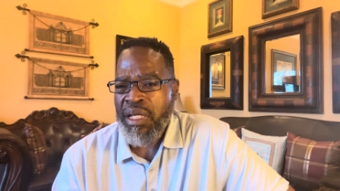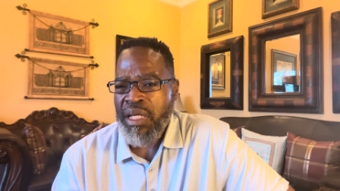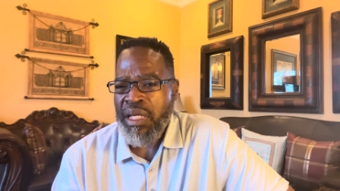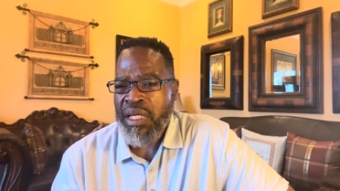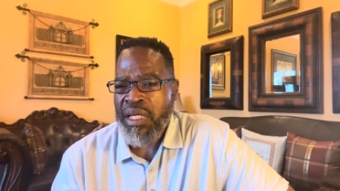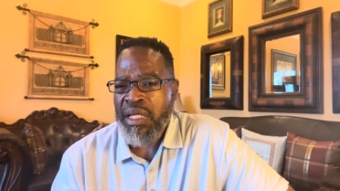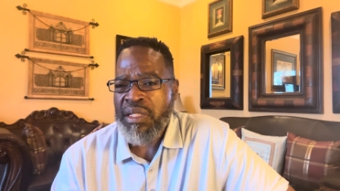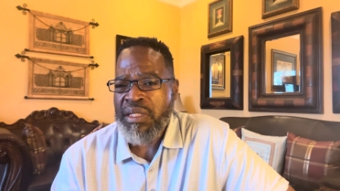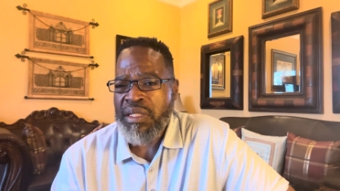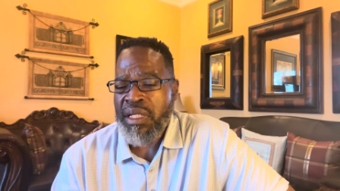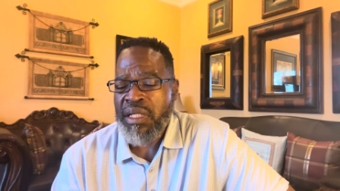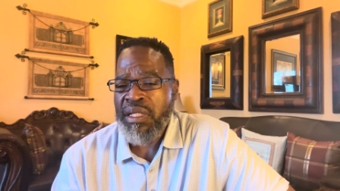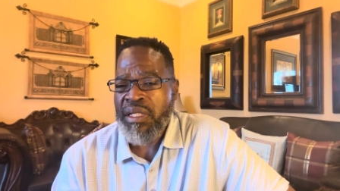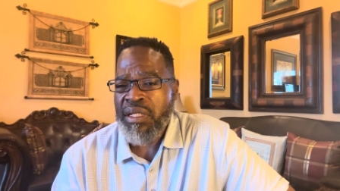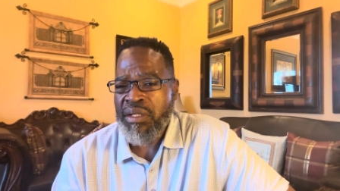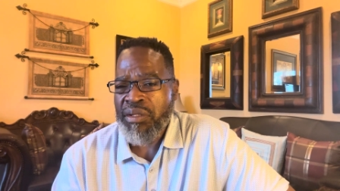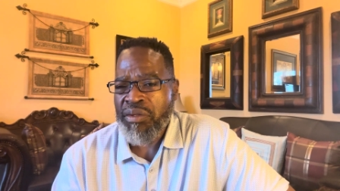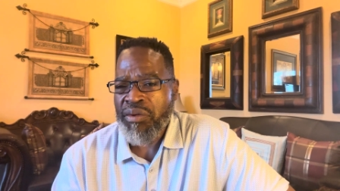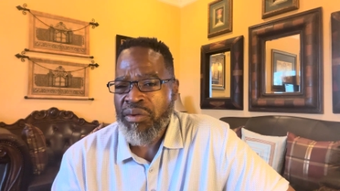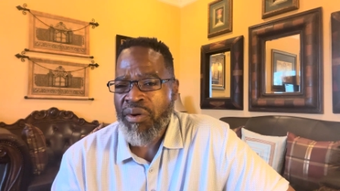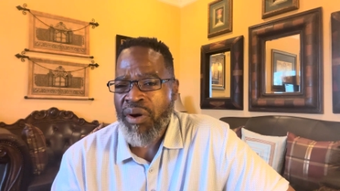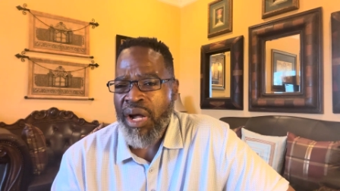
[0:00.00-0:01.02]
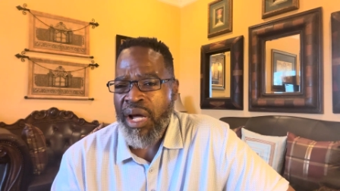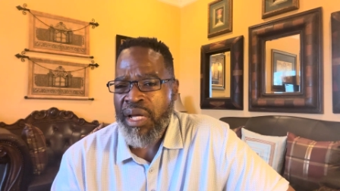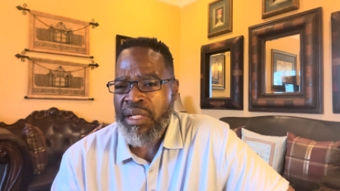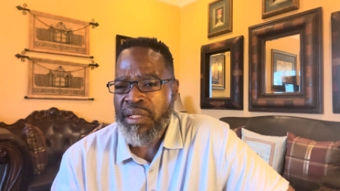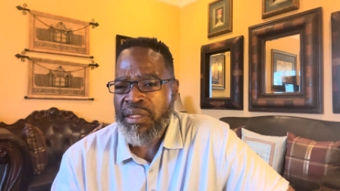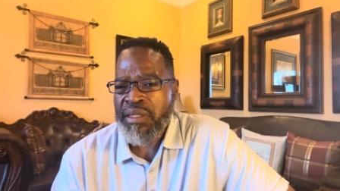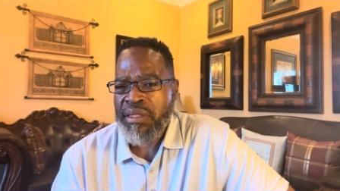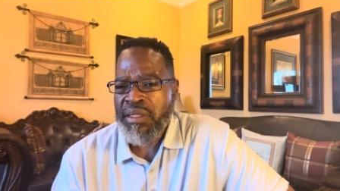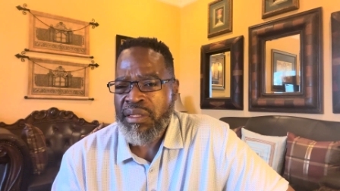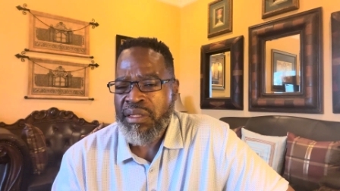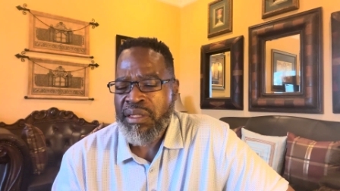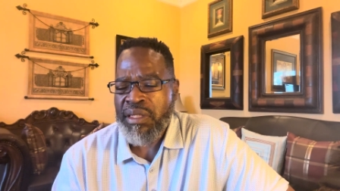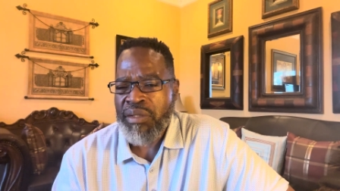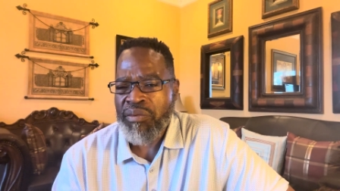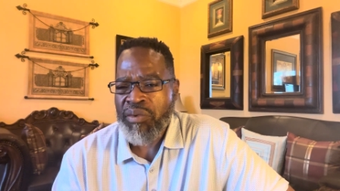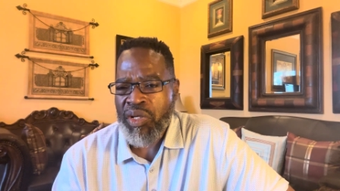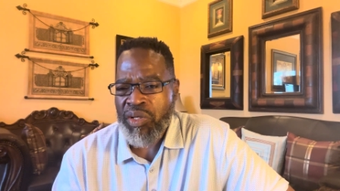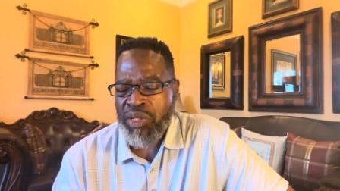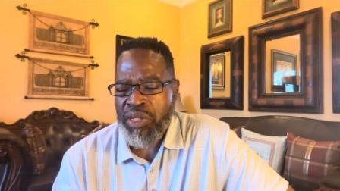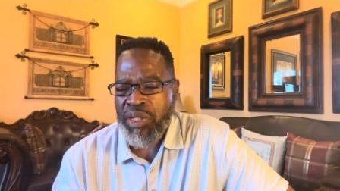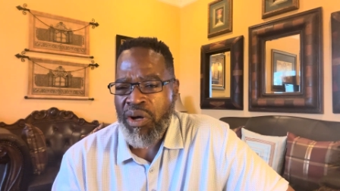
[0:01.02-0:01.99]
it's hidden in Christ. We're
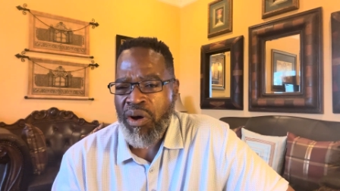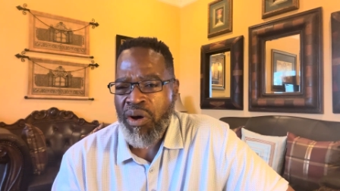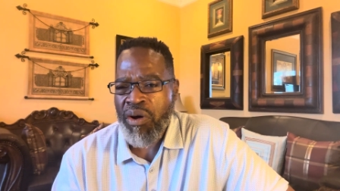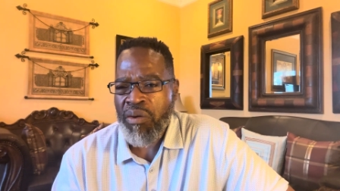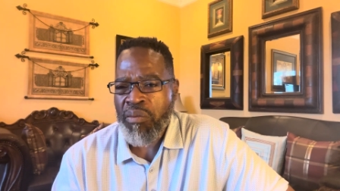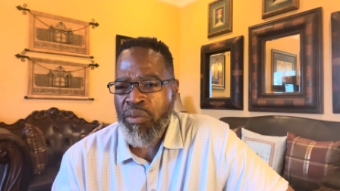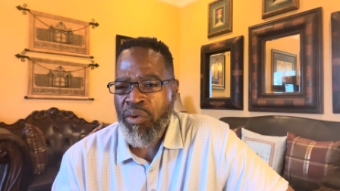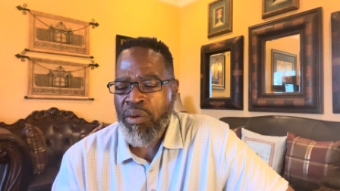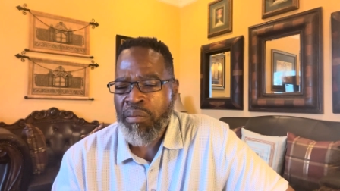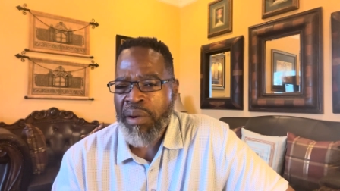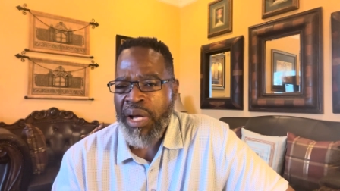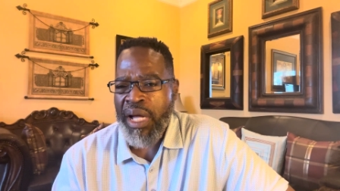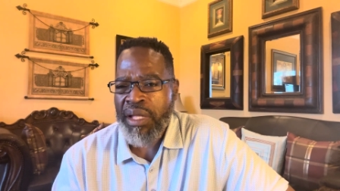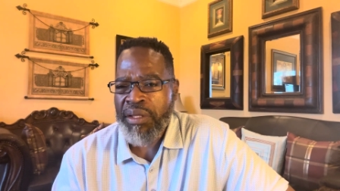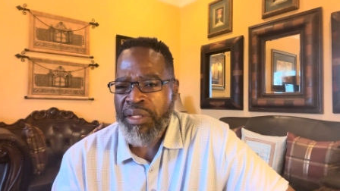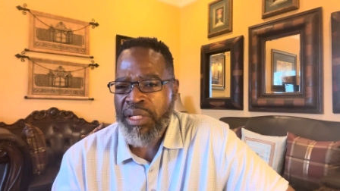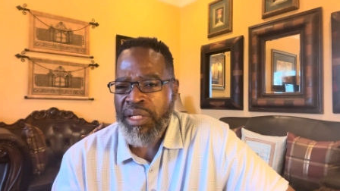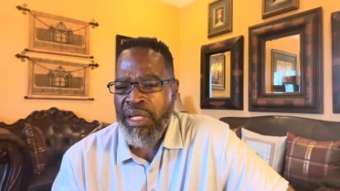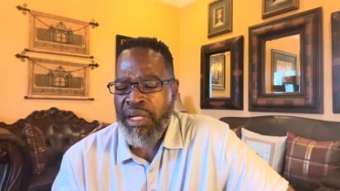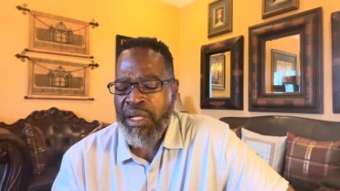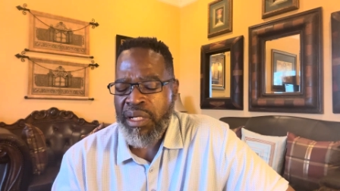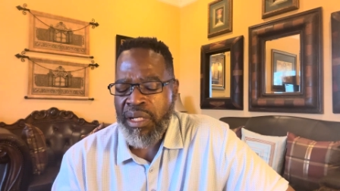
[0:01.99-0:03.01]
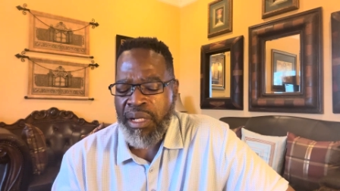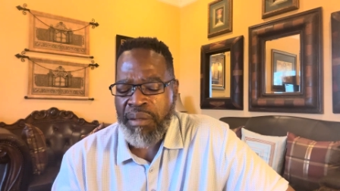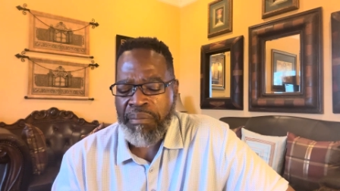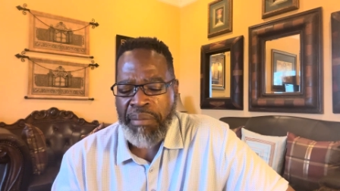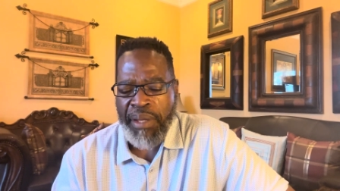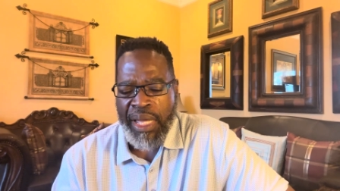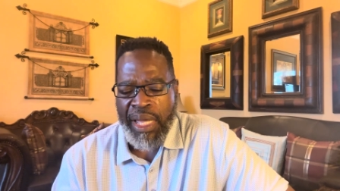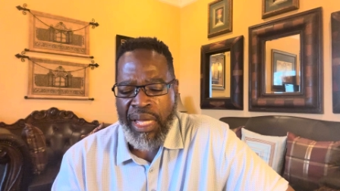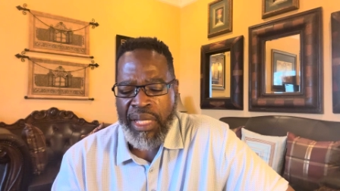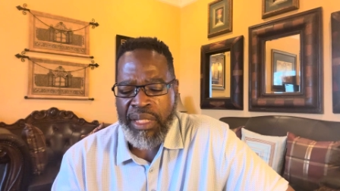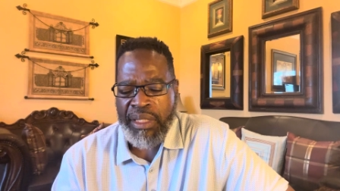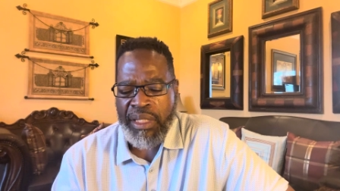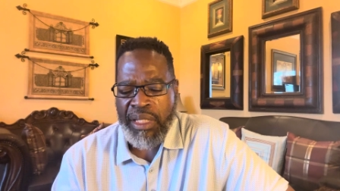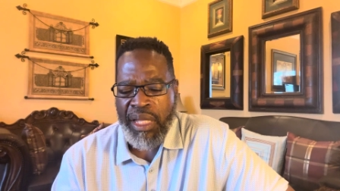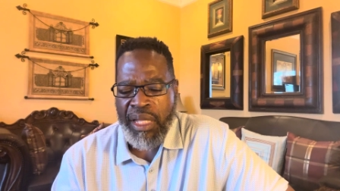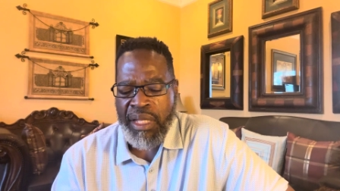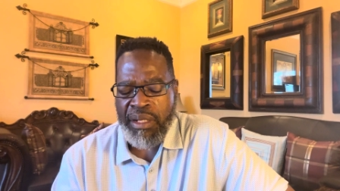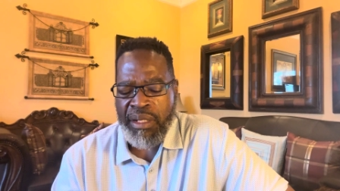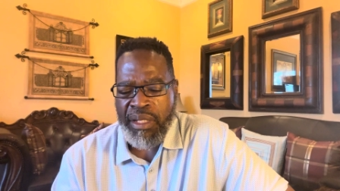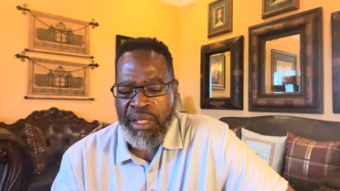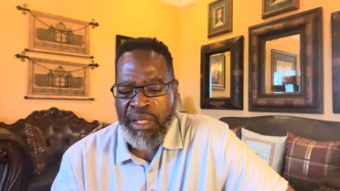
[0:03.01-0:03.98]
going to talk more about that and unpack that.